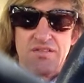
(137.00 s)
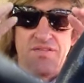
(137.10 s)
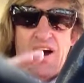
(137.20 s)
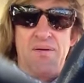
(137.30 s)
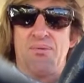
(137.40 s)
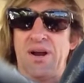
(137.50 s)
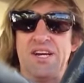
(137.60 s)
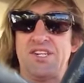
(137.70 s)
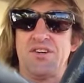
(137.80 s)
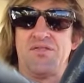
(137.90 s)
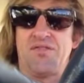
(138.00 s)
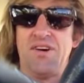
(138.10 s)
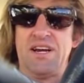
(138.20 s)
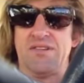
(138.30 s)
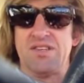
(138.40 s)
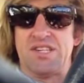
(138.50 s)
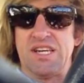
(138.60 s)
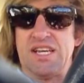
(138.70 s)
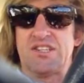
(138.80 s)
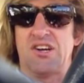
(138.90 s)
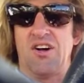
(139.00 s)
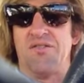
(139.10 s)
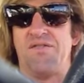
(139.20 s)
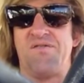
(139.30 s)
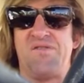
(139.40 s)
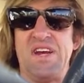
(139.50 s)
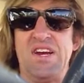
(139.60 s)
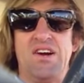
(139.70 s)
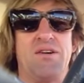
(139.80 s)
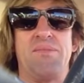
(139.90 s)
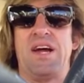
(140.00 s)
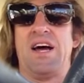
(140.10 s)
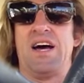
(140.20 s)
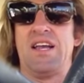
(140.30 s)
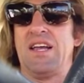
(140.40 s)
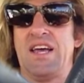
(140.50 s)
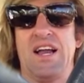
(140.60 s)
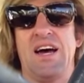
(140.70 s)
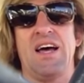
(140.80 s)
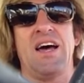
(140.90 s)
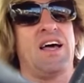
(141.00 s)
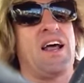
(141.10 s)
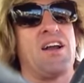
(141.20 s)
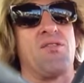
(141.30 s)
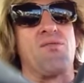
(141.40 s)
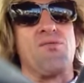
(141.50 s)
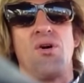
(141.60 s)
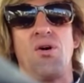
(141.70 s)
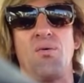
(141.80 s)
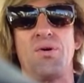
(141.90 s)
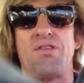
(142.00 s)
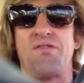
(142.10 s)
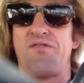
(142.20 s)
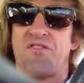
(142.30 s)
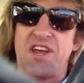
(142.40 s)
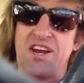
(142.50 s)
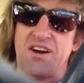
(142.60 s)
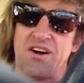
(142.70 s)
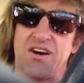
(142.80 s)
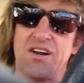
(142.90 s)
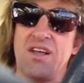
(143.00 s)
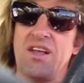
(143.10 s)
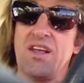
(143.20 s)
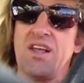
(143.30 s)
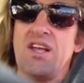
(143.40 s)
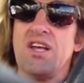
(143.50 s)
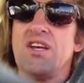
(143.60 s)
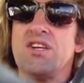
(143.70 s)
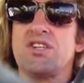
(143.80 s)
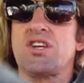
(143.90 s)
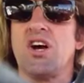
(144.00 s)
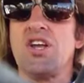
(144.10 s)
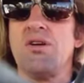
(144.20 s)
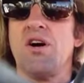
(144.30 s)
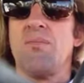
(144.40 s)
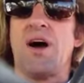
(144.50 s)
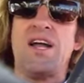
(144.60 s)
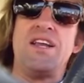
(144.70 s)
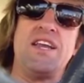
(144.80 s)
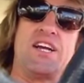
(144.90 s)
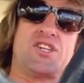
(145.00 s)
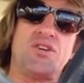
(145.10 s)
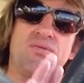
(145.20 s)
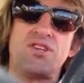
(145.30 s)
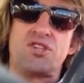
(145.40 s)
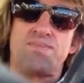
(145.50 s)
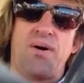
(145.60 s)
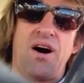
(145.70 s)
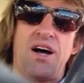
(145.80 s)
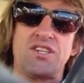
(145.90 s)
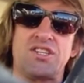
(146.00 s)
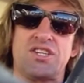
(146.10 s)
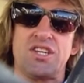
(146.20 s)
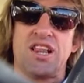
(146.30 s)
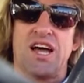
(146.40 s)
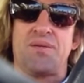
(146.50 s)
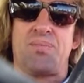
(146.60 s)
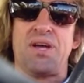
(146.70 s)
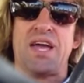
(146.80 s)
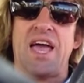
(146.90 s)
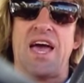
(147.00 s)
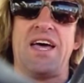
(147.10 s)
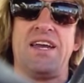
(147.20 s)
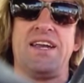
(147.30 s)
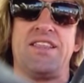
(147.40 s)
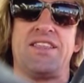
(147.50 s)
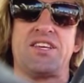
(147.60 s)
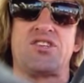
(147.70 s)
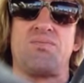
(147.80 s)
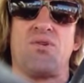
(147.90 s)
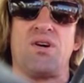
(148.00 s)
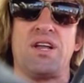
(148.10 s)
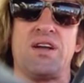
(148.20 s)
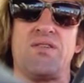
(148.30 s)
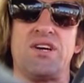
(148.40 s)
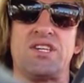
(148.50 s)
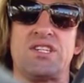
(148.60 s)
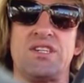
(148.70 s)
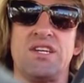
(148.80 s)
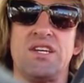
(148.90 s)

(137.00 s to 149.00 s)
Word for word: vibrational frequency, and it's called fear, man. And I and I don't roll with fear. So, you know, my initial response to like being edited this morning was